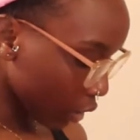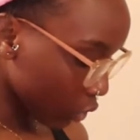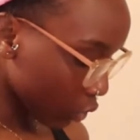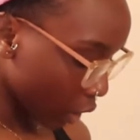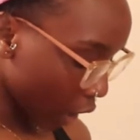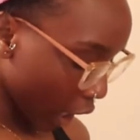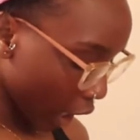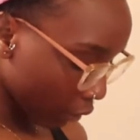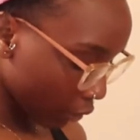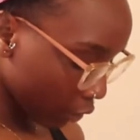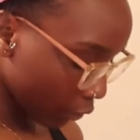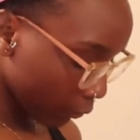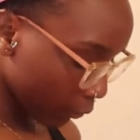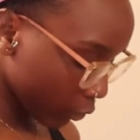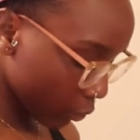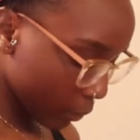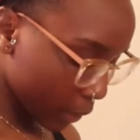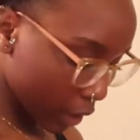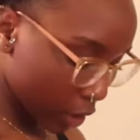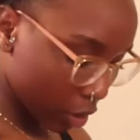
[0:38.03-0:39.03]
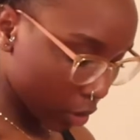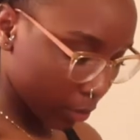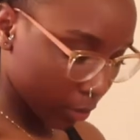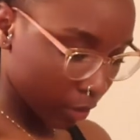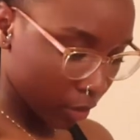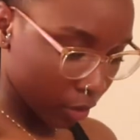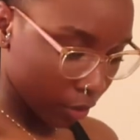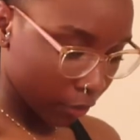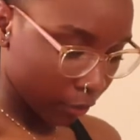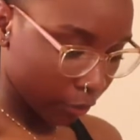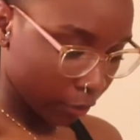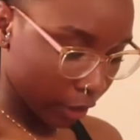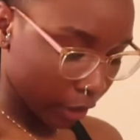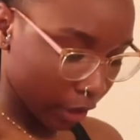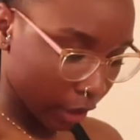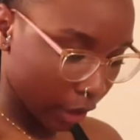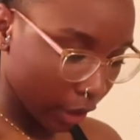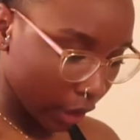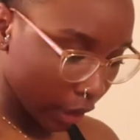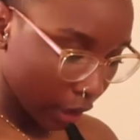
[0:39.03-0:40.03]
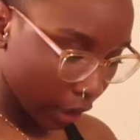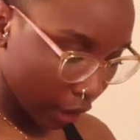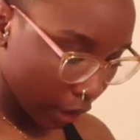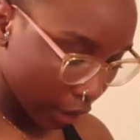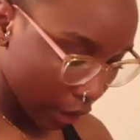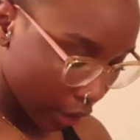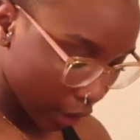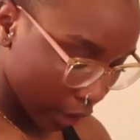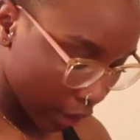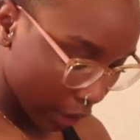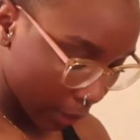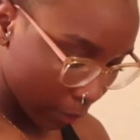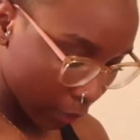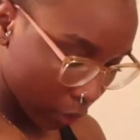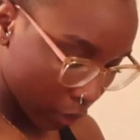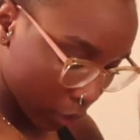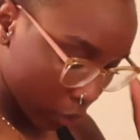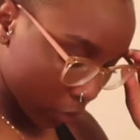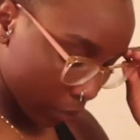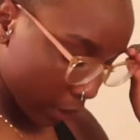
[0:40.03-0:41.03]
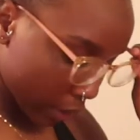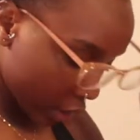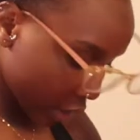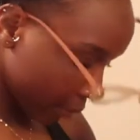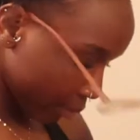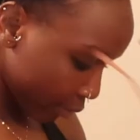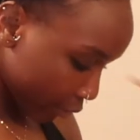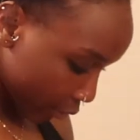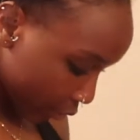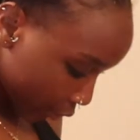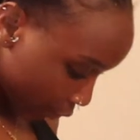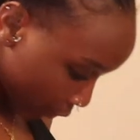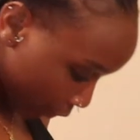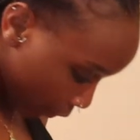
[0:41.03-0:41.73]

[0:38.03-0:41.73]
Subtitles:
So I have a few makeup stuff right here. I'm gonna do my eyebrows